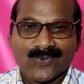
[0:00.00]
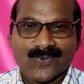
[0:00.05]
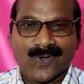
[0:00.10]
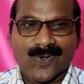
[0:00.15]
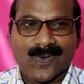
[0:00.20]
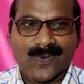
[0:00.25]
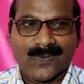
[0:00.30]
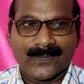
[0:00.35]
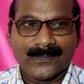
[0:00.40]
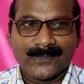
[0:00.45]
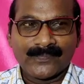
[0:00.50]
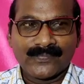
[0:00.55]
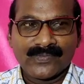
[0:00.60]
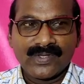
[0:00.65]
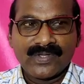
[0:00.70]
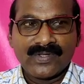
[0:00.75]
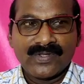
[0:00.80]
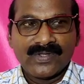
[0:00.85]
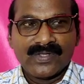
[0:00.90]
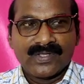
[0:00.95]
wrong.
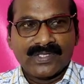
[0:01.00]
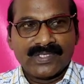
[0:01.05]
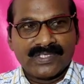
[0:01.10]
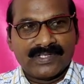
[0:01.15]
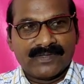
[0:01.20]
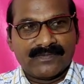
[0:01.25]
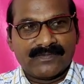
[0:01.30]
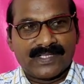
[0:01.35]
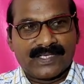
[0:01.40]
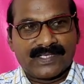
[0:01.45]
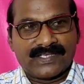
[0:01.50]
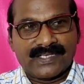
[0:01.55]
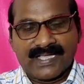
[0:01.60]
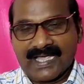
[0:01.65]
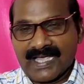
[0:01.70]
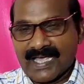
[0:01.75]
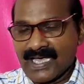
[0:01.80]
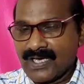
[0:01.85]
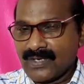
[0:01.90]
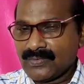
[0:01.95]
If that
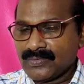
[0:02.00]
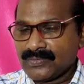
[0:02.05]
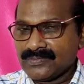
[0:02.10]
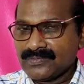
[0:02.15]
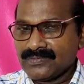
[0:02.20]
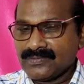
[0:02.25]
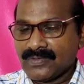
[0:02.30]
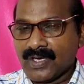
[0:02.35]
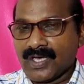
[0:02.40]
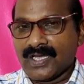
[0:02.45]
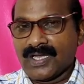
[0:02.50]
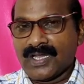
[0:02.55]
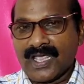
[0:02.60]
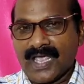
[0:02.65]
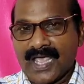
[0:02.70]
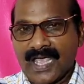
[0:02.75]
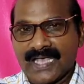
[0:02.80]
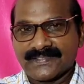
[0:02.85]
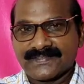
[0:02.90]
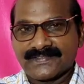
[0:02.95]
have or
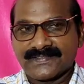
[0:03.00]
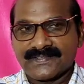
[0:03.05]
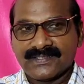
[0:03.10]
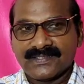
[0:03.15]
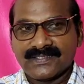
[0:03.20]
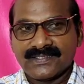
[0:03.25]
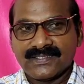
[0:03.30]
has